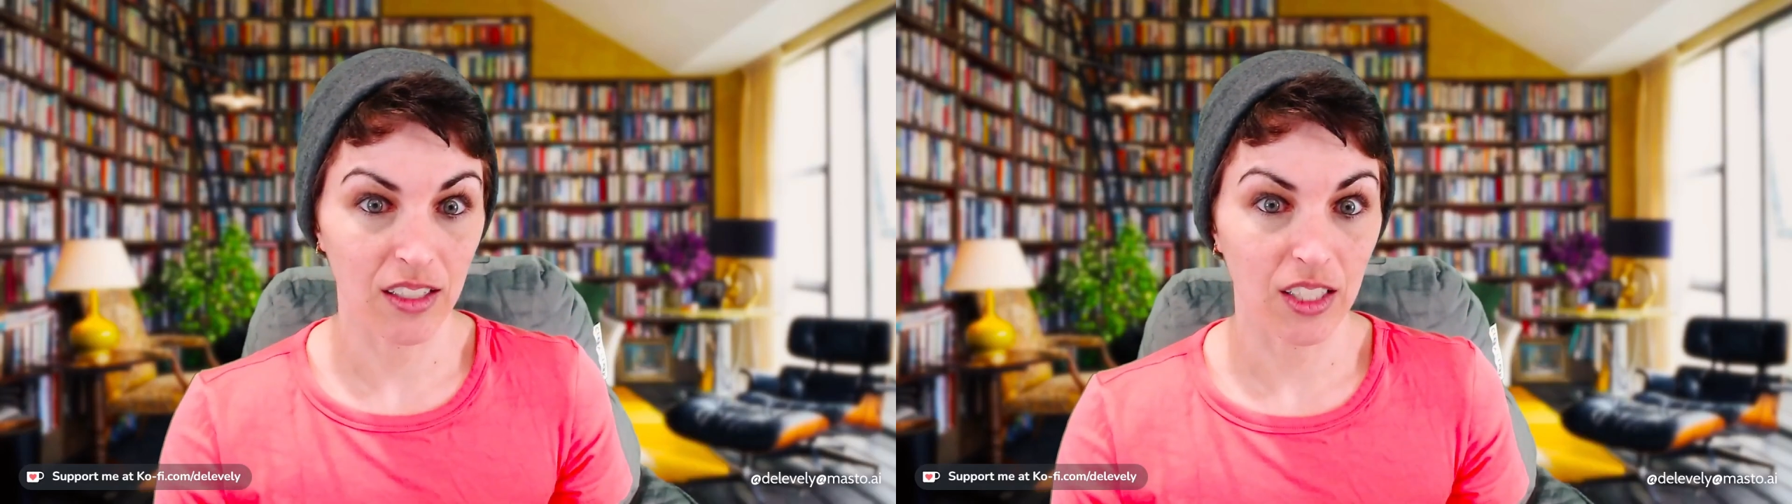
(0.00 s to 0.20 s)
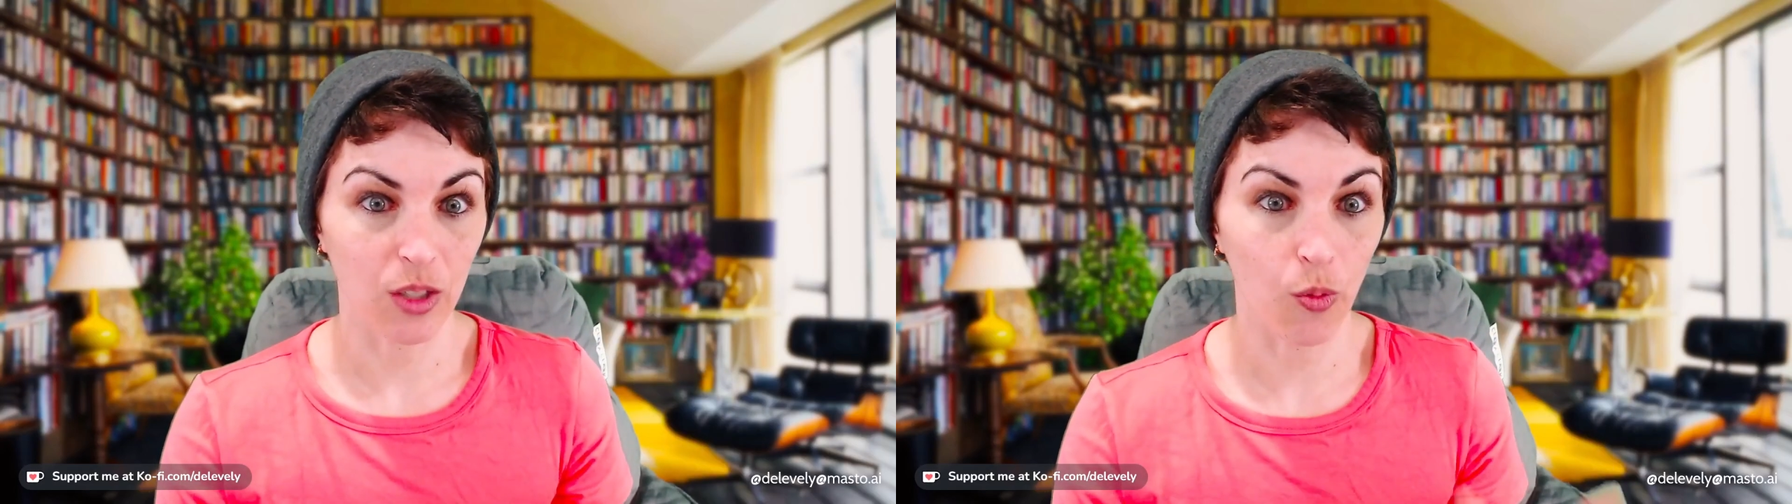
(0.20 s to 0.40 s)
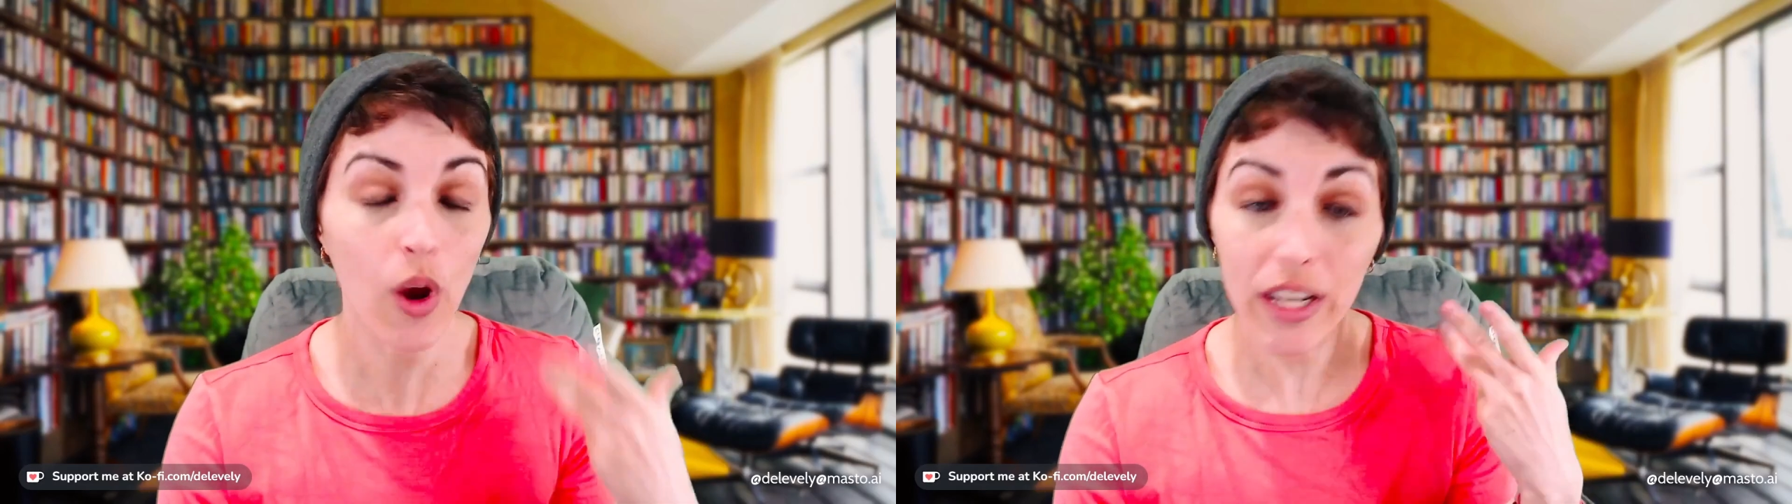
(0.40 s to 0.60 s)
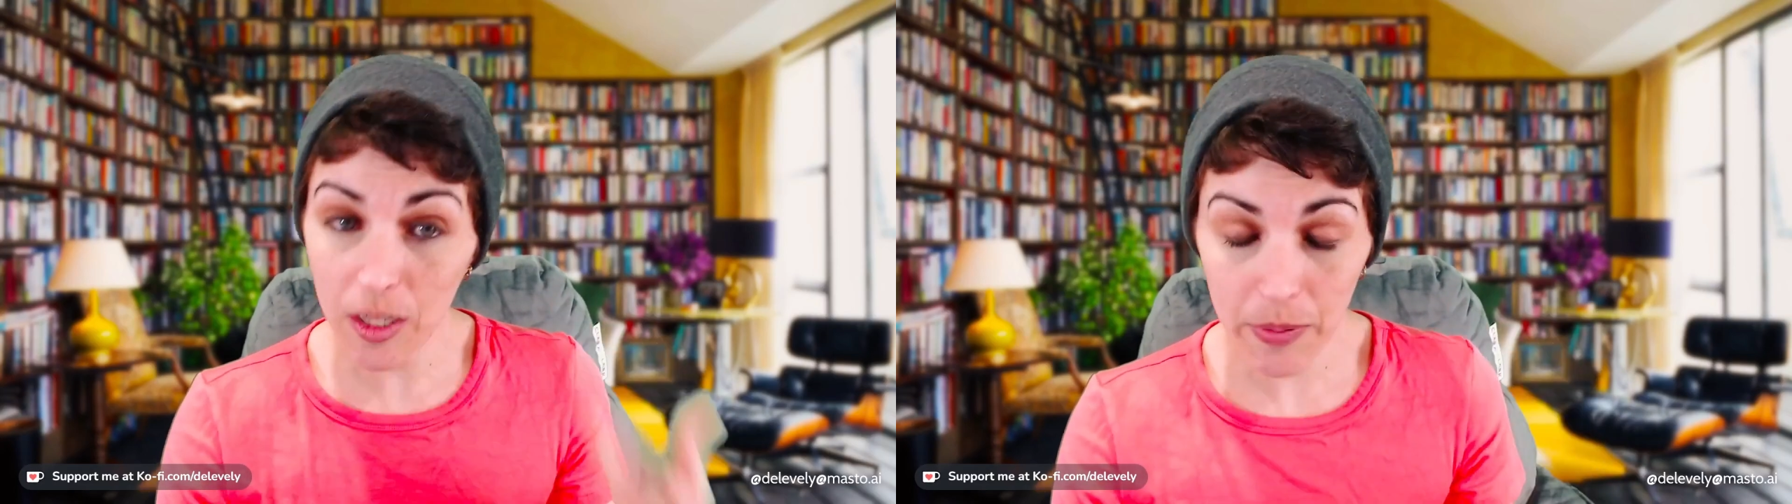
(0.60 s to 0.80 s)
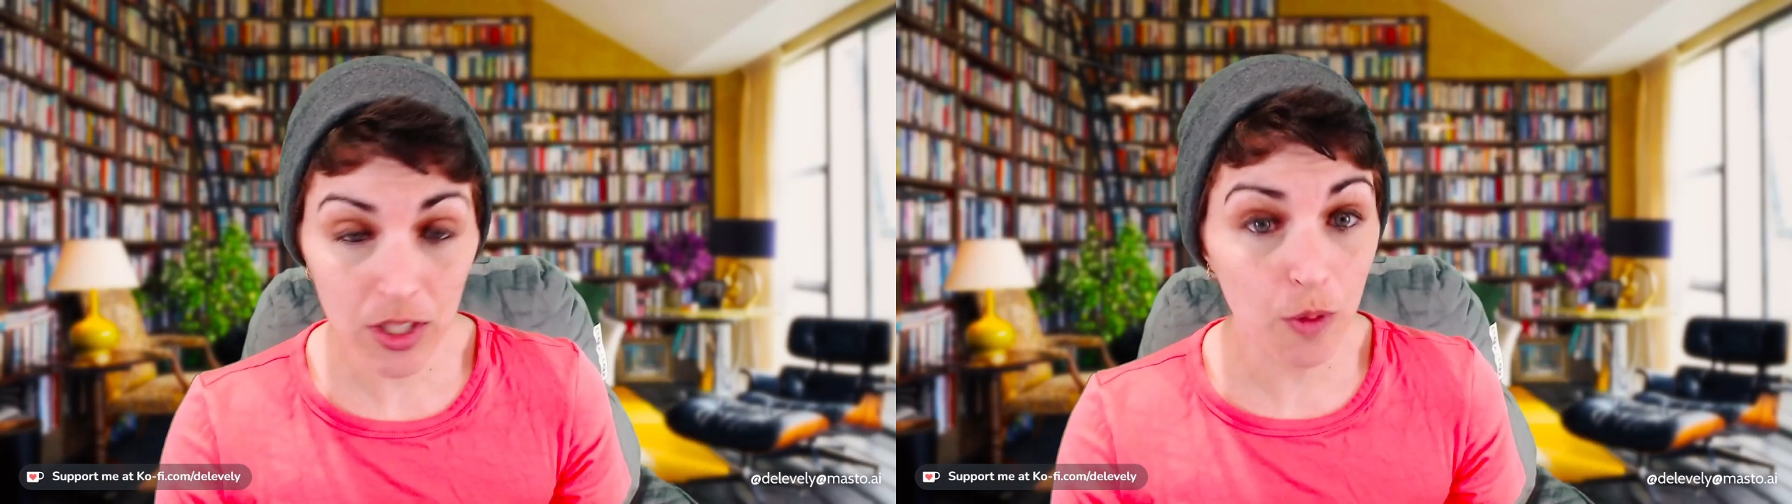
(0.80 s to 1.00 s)
You want it to
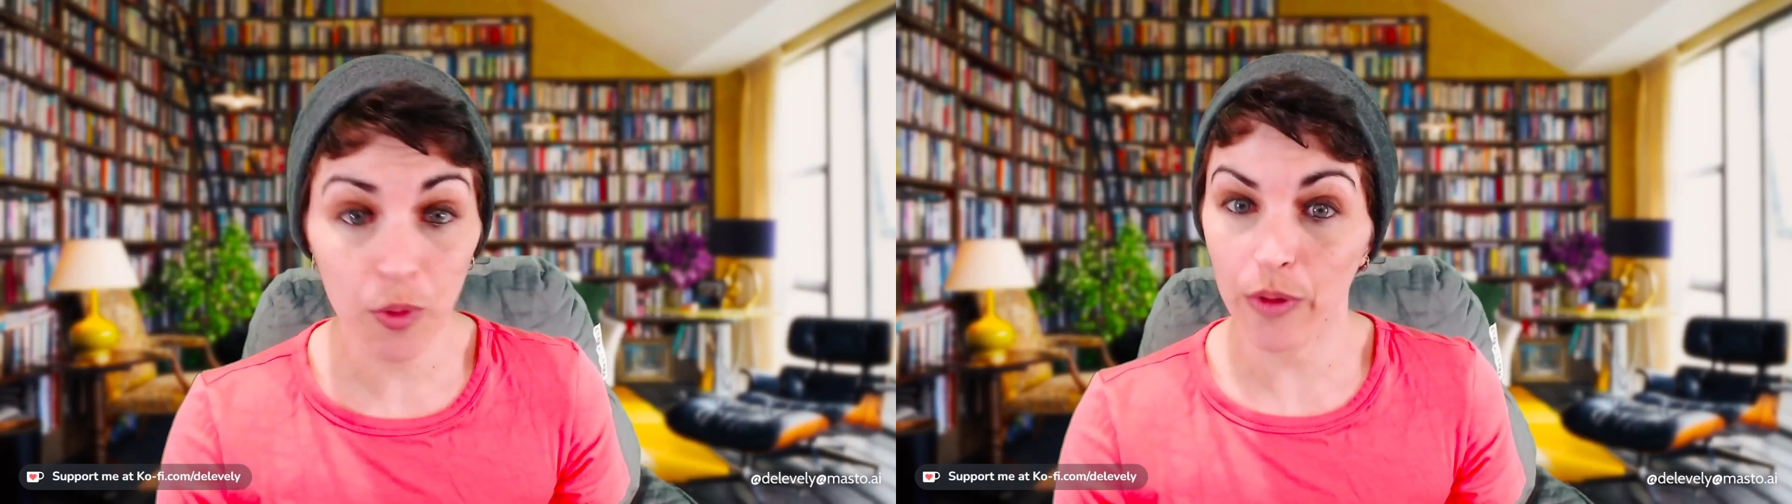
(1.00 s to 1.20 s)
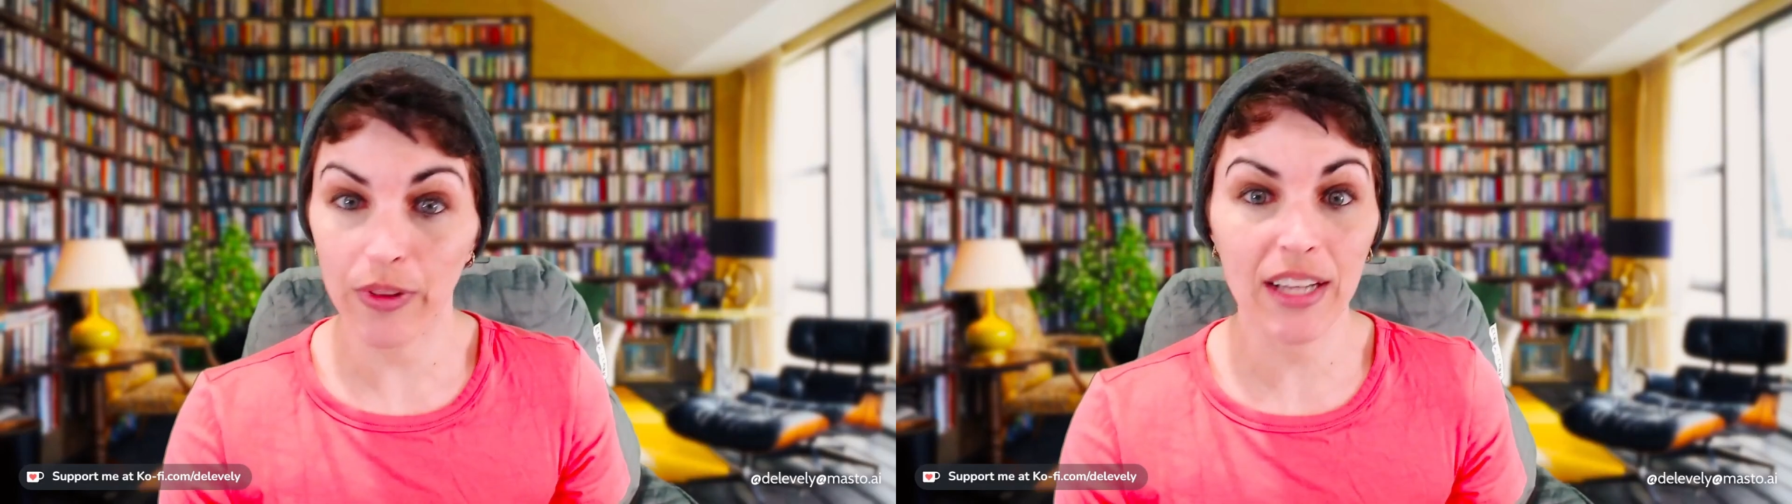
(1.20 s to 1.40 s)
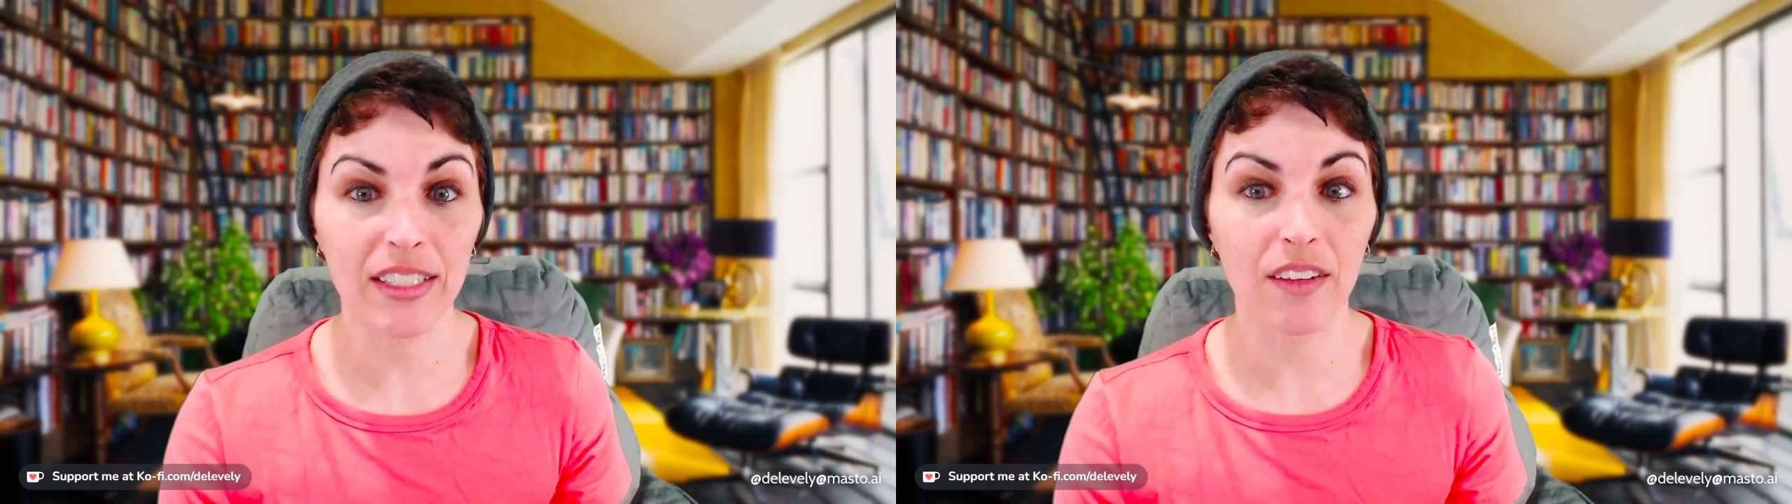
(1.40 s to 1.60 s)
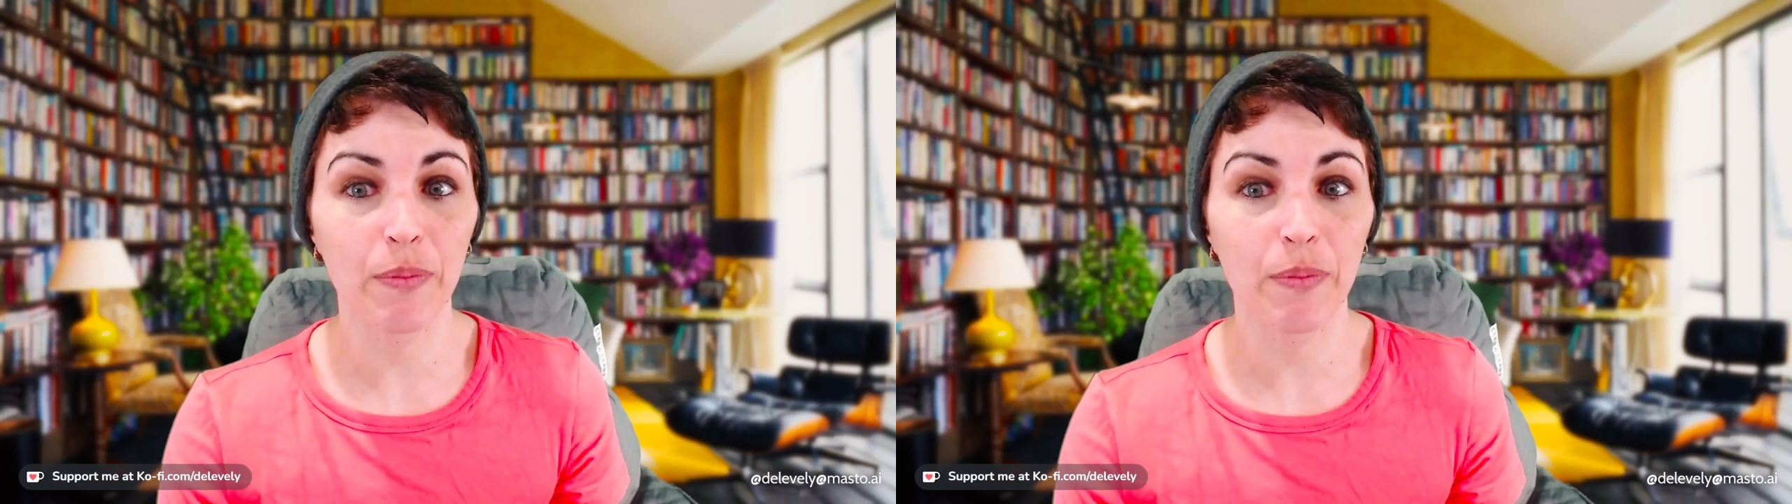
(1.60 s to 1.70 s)
be super reflective,